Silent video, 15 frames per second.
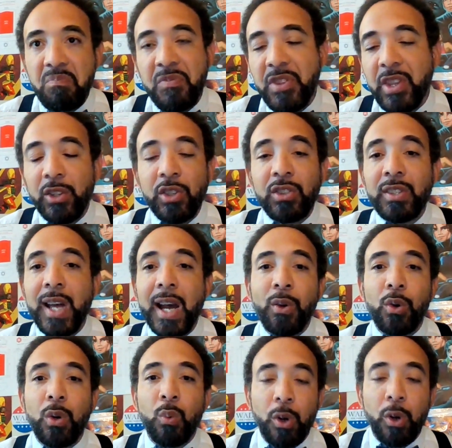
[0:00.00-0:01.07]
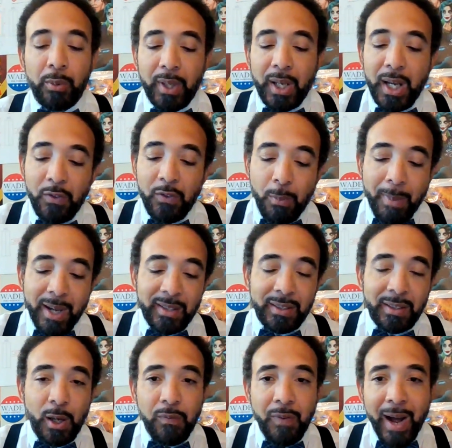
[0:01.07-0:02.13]
they're just not going to work. Even
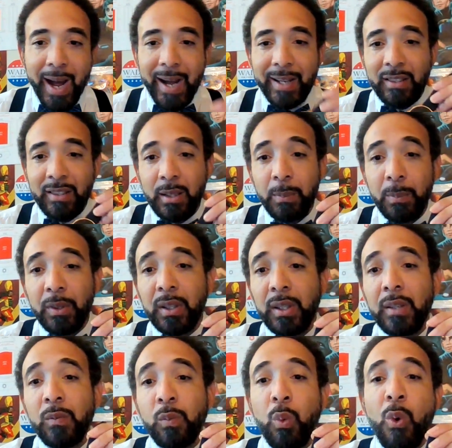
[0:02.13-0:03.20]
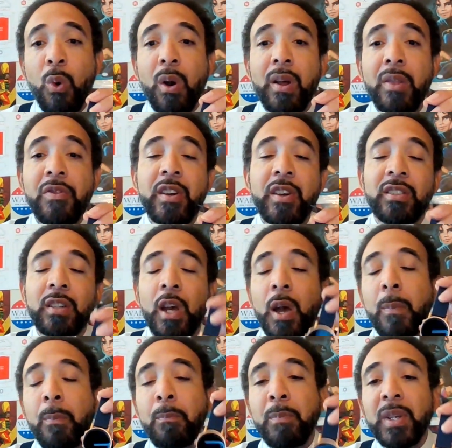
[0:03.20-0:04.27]
myself, I typically have worn this
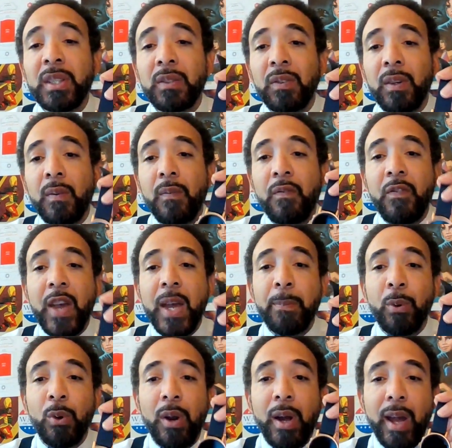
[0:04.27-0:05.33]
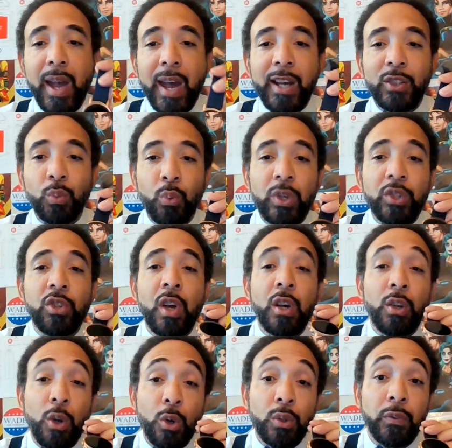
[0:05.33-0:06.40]
Misfit Vapor X, which
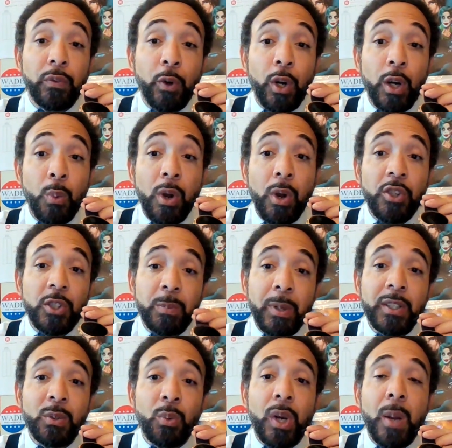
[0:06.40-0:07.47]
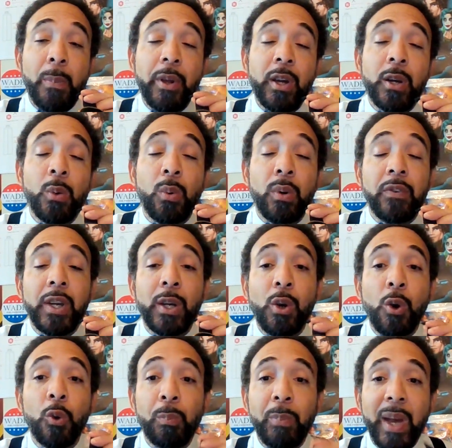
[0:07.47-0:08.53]
goes very well, especially when I pair it with a
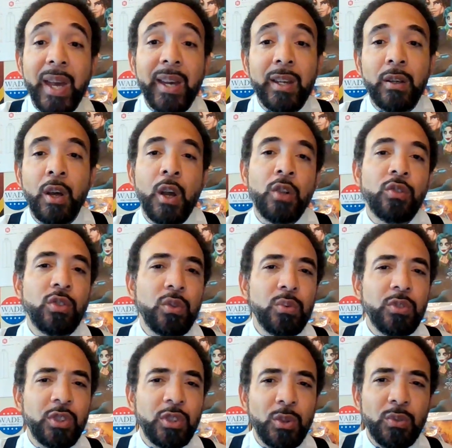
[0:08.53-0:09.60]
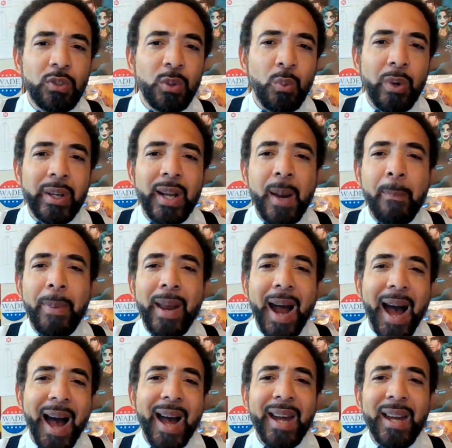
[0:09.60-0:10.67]
gold band to suits and whatnot. But
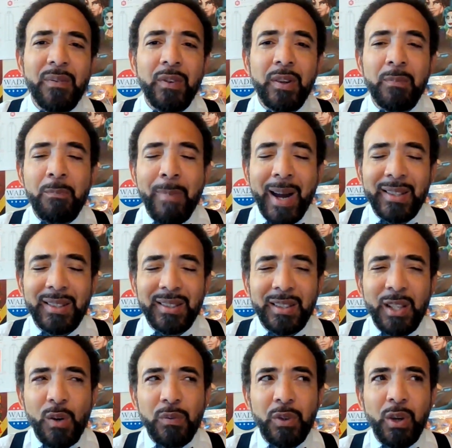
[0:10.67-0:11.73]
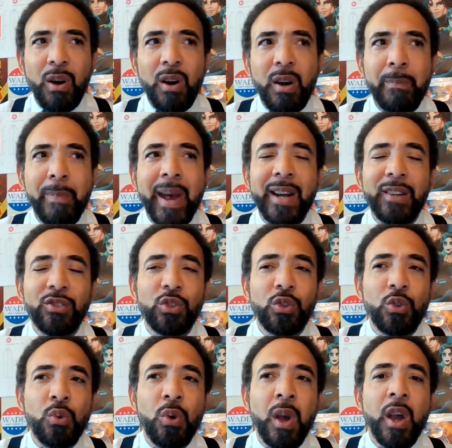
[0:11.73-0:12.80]
I have myself gone back
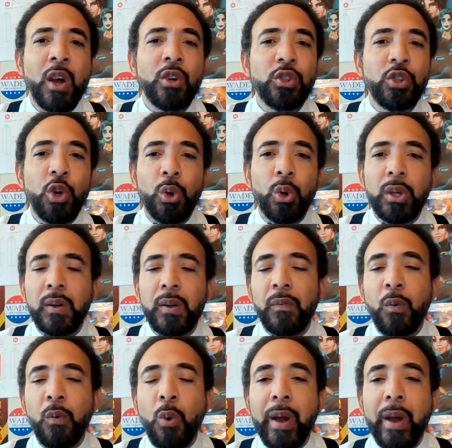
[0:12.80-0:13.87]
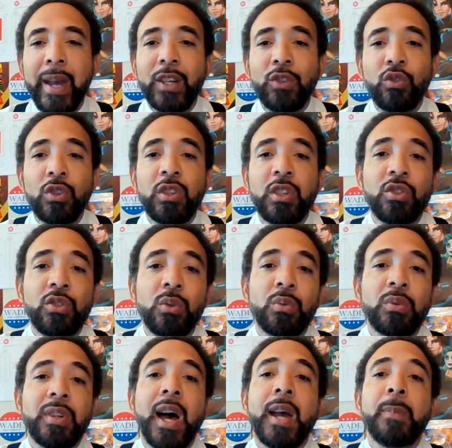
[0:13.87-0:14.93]
to yearning for a traditional
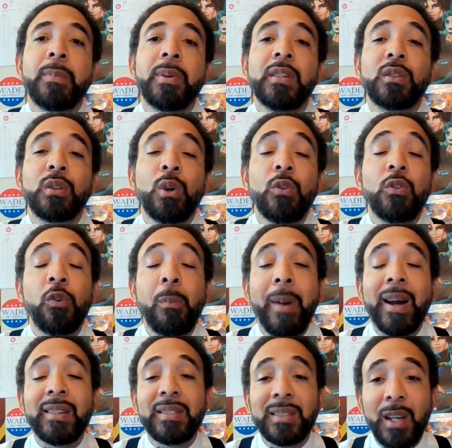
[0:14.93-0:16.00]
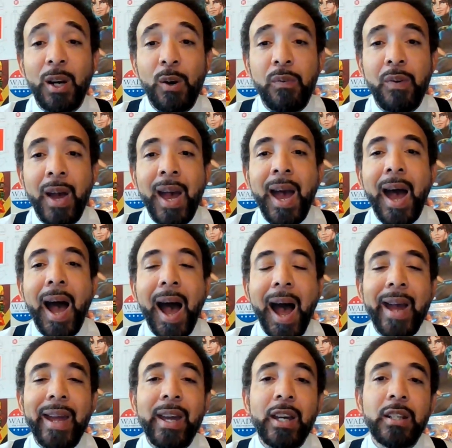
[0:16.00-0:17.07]
timepiece. So for myself,
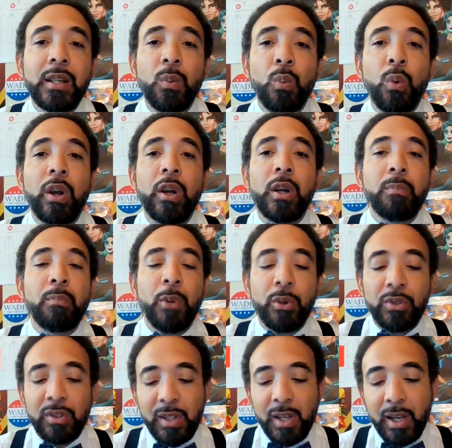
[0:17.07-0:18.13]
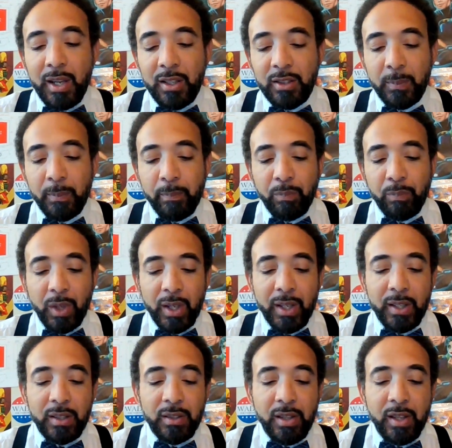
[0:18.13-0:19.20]
I end up wearing most days
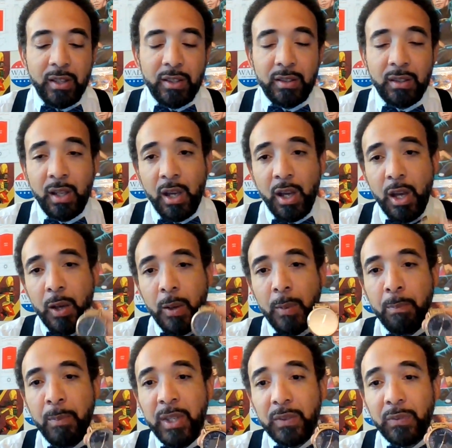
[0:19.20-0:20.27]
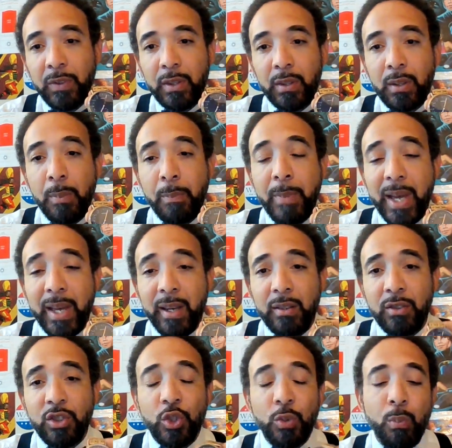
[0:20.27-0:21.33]
is this Misfit
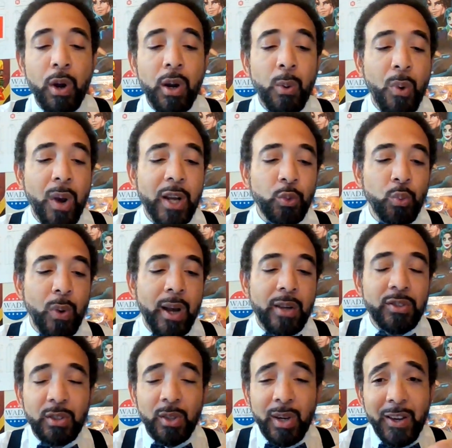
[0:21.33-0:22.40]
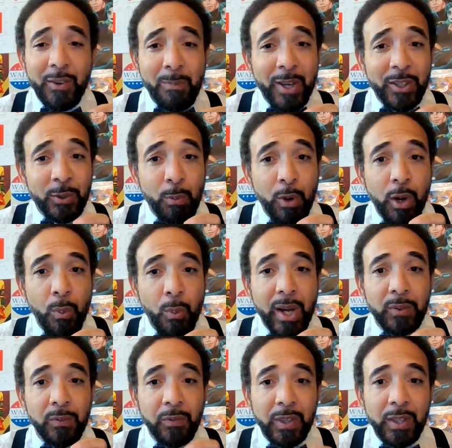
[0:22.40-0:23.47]
Command smartwatch where I still have my
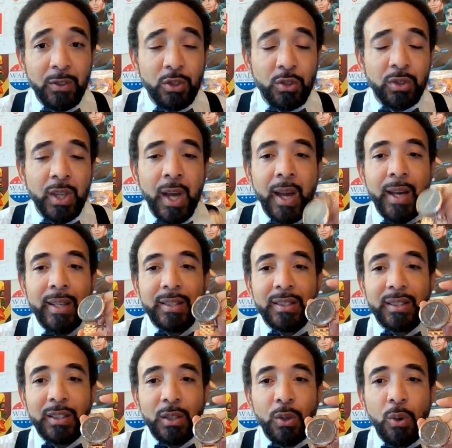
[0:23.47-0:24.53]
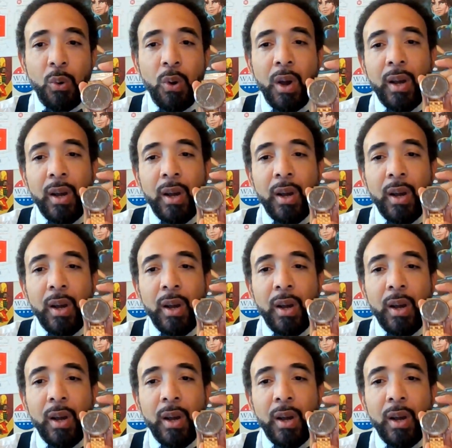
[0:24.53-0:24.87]
smartwatch features. It still